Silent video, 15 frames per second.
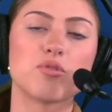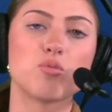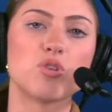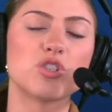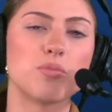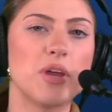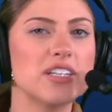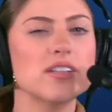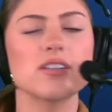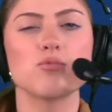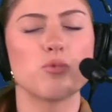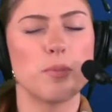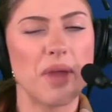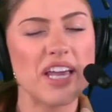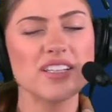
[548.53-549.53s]
which make,
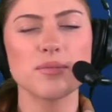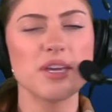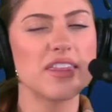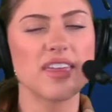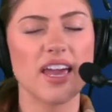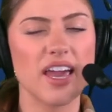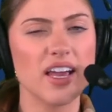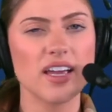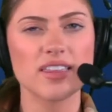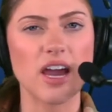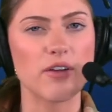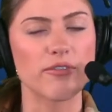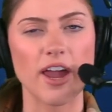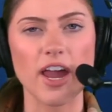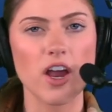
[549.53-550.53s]
makes me think that
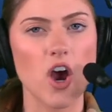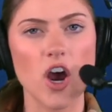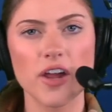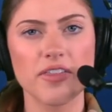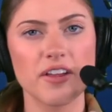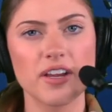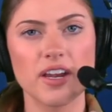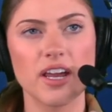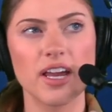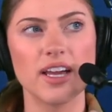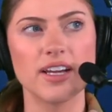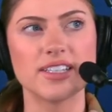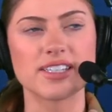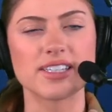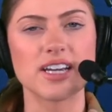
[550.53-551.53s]
Ran Carthon
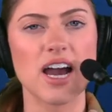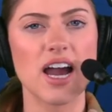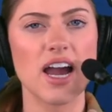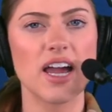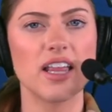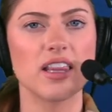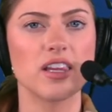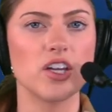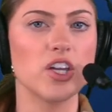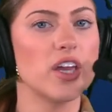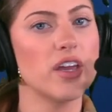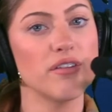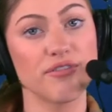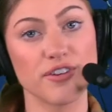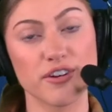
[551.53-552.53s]
is not
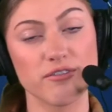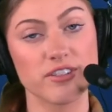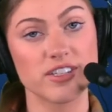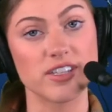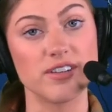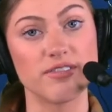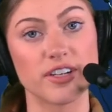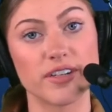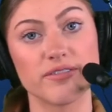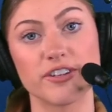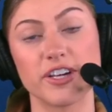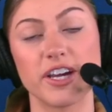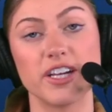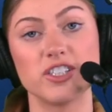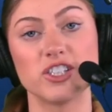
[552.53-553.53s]
looking for a receiver in
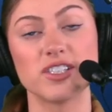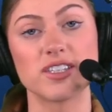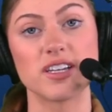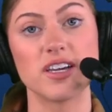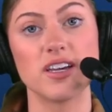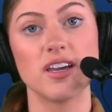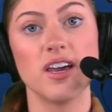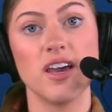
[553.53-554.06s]
free agency.